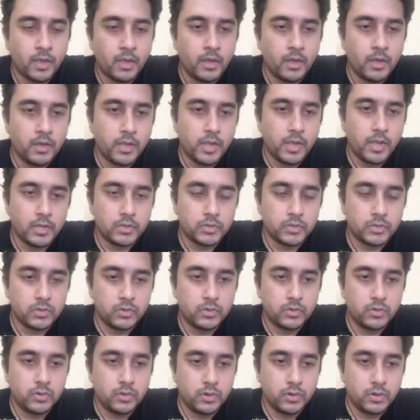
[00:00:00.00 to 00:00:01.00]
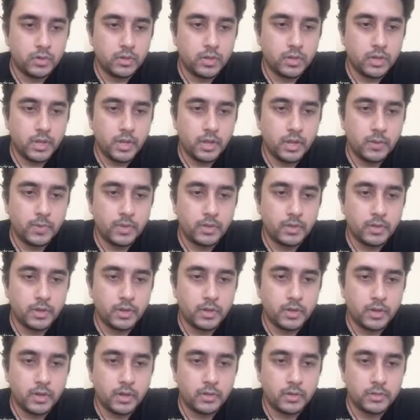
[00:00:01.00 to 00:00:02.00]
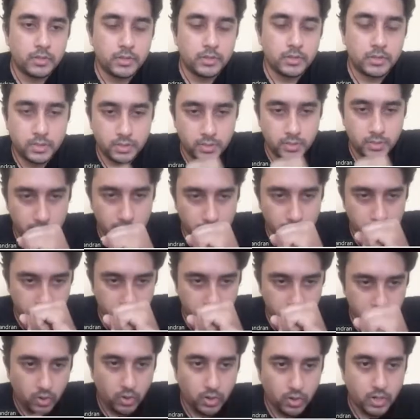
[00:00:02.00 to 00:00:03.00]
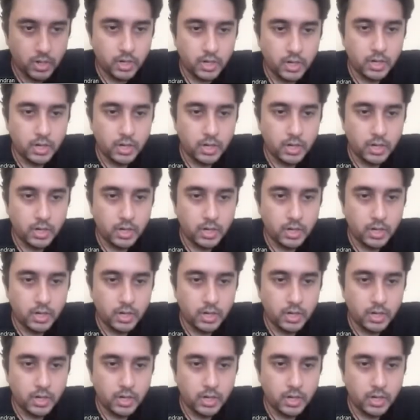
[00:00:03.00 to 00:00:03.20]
Yeah, so I mean, this in this talk,